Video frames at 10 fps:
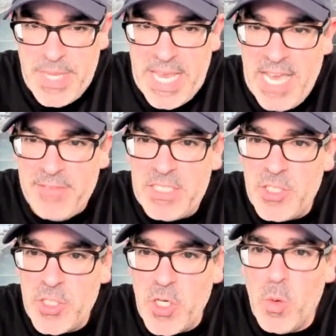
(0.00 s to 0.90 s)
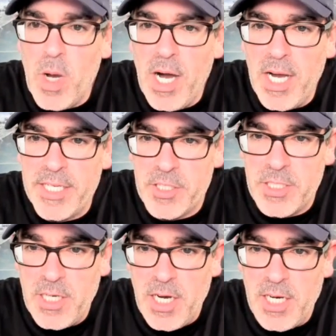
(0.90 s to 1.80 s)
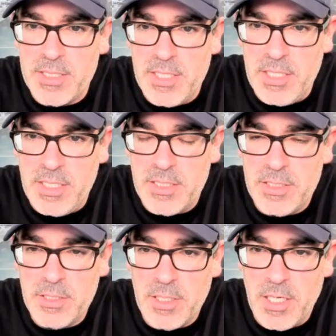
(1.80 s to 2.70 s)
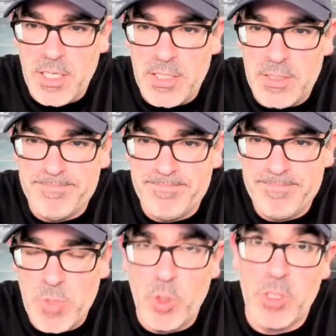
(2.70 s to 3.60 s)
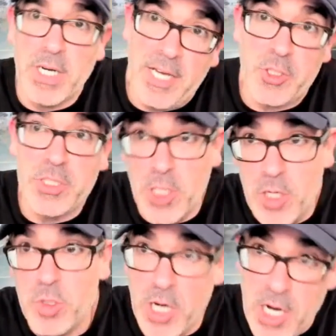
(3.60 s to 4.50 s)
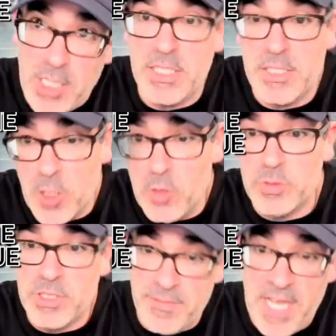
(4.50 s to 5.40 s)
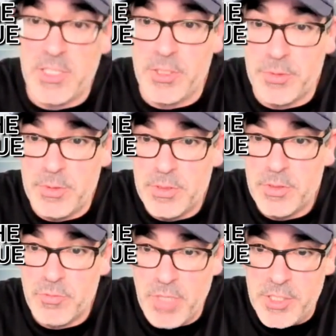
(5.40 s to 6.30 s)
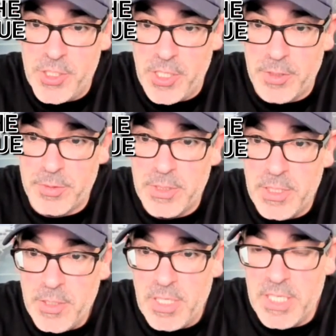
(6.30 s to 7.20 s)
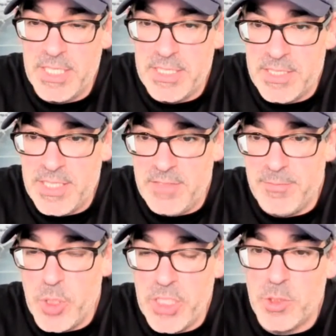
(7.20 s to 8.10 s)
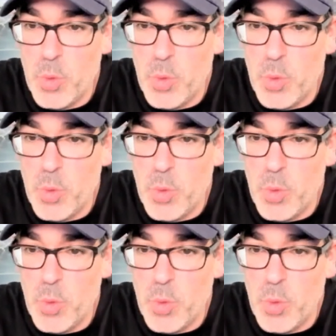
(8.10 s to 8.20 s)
having to go higher on the, or actually lower on the loan to value ratio, right? Instead of putting